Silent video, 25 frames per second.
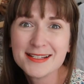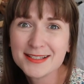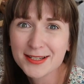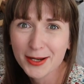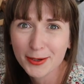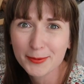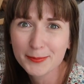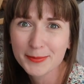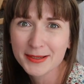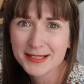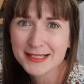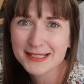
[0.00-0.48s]

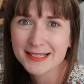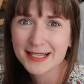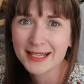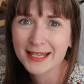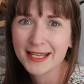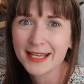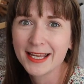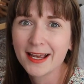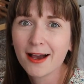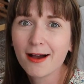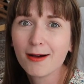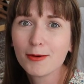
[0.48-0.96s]
don't be
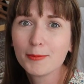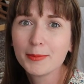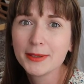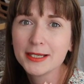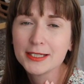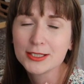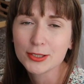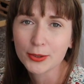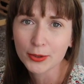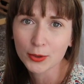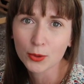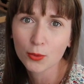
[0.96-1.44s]
silly, I'll
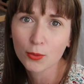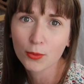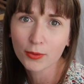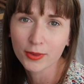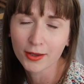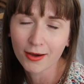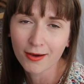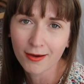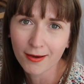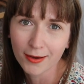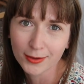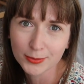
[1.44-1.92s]
be doing all
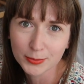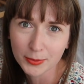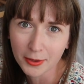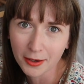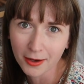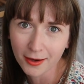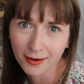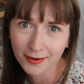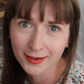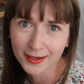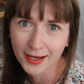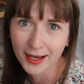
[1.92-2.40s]
the hard
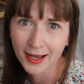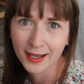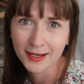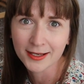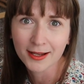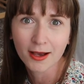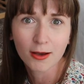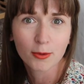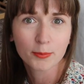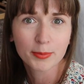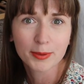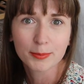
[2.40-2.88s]
work
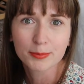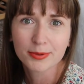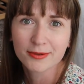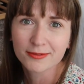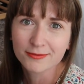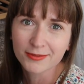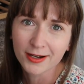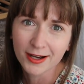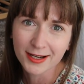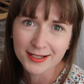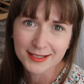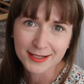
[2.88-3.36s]
and I'll be
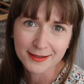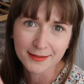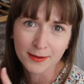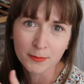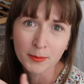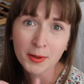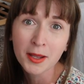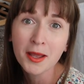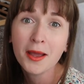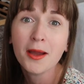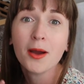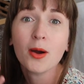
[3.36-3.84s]
providing
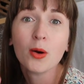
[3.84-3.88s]
them